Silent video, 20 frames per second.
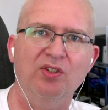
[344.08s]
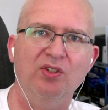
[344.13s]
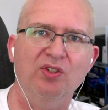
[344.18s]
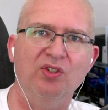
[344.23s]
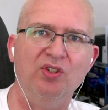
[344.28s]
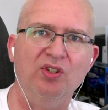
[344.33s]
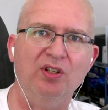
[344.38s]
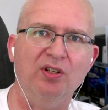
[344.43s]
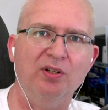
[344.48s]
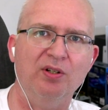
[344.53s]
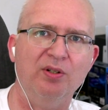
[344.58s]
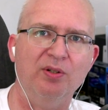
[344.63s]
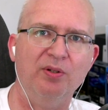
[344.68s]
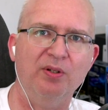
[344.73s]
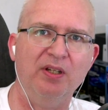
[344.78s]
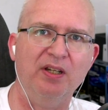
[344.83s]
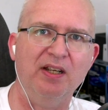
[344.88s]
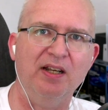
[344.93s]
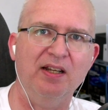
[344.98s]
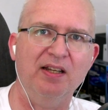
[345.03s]

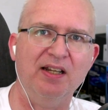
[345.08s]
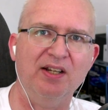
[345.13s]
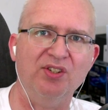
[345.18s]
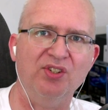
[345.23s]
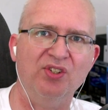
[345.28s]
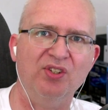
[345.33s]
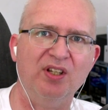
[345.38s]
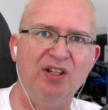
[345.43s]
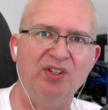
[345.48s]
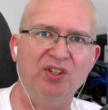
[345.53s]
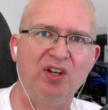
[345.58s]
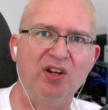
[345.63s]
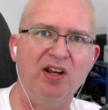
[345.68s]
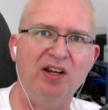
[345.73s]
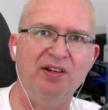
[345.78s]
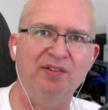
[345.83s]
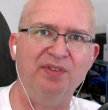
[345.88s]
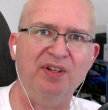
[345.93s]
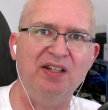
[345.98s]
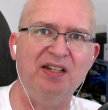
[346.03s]
So yeah, that's that's
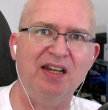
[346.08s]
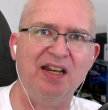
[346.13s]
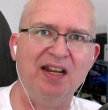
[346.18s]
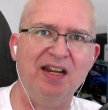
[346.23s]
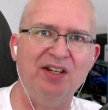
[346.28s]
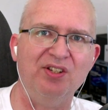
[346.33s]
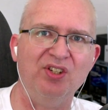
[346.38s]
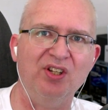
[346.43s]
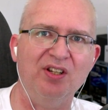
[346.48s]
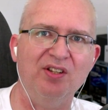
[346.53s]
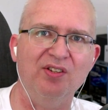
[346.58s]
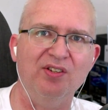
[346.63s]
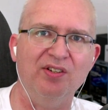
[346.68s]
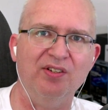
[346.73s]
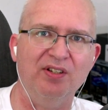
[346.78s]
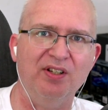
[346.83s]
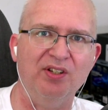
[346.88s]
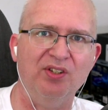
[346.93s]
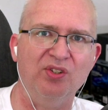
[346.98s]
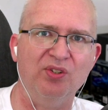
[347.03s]
kind of indicating
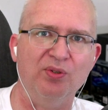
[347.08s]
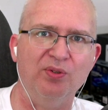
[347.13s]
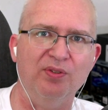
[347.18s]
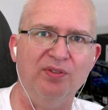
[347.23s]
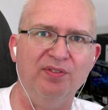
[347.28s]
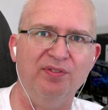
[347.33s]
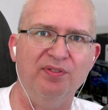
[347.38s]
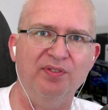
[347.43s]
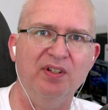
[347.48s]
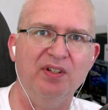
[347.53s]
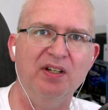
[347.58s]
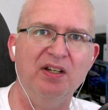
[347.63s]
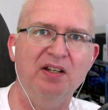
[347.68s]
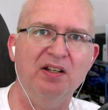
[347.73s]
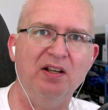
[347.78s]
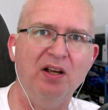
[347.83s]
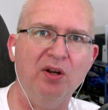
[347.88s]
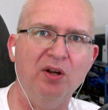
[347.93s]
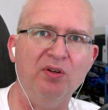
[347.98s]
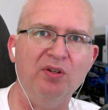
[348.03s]
that it's sort of
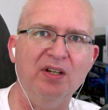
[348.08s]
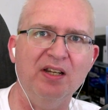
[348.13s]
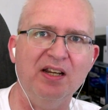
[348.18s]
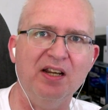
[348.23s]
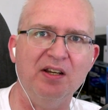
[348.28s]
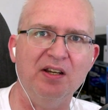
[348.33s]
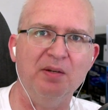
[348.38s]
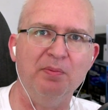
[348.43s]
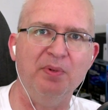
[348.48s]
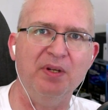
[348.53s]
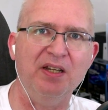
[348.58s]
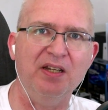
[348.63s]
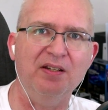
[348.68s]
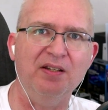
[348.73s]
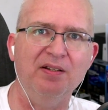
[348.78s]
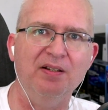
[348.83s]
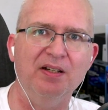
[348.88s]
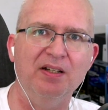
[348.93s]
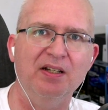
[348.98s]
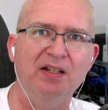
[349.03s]
only going to
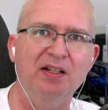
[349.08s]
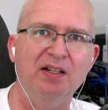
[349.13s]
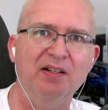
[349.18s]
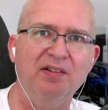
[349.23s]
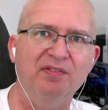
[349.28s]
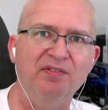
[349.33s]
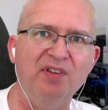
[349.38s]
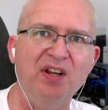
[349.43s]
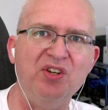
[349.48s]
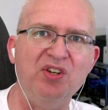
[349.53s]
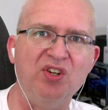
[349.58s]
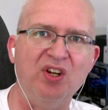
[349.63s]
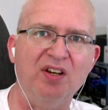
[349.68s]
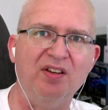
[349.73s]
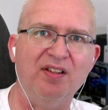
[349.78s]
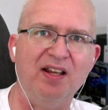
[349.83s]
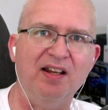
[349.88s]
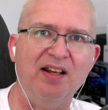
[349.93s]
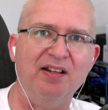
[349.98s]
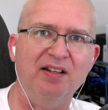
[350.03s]
be
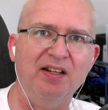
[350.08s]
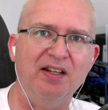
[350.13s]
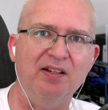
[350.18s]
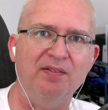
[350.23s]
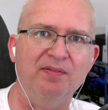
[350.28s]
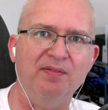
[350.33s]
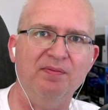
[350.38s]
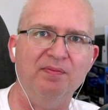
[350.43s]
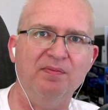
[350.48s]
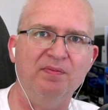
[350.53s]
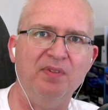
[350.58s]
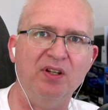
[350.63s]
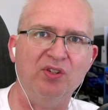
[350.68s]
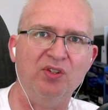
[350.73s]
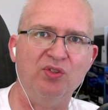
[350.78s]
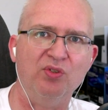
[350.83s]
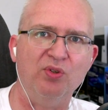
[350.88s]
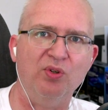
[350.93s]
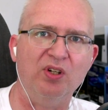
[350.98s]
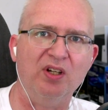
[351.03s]
reaching that in
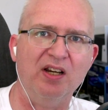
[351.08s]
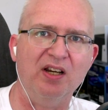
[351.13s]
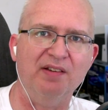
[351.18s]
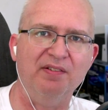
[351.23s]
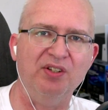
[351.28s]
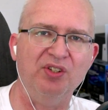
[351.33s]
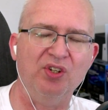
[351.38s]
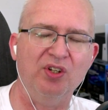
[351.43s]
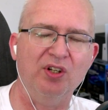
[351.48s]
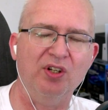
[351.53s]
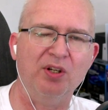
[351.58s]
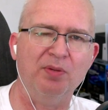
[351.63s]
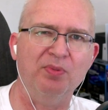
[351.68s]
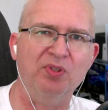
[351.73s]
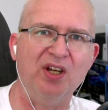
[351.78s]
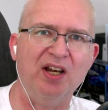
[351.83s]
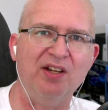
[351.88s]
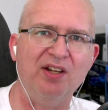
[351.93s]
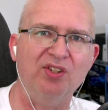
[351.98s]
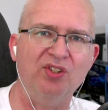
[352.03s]
extraordinary
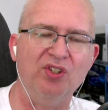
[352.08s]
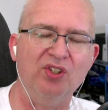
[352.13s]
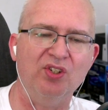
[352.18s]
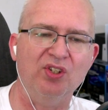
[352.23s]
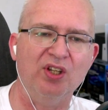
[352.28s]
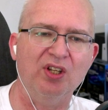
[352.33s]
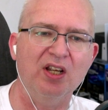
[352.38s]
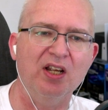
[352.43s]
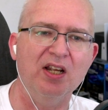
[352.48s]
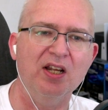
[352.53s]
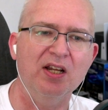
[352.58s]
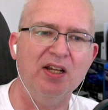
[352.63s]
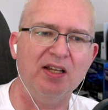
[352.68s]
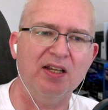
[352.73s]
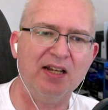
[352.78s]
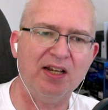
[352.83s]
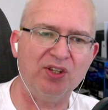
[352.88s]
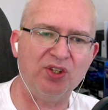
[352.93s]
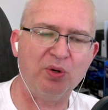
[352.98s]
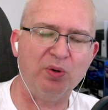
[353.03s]
circumstances.
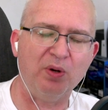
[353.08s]
That's